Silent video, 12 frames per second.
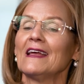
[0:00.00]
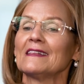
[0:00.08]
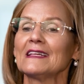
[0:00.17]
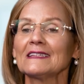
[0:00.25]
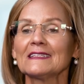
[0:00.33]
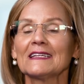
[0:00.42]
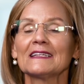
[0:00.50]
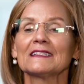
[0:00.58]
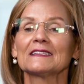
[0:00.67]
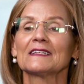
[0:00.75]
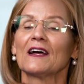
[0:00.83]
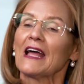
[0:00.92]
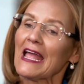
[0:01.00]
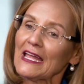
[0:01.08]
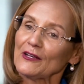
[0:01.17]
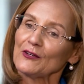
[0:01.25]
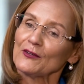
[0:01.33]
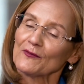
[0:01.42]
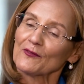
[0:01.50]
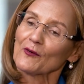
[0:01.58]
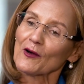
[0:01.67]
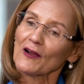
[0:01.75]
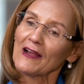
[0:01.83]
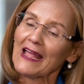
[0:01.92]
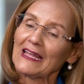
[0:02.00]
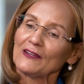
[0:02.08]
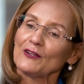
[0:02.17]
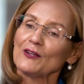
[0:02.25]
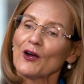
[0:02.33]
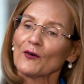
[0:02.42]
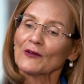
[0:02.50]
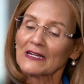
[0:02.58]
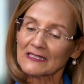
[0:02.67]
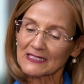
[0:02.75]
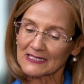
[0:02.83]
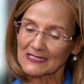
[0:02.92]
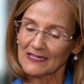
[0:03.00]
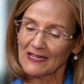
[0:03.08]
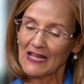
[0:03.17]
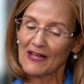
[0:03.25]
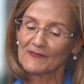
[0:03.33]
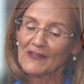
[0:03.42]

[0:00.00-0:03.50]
This is for a notice of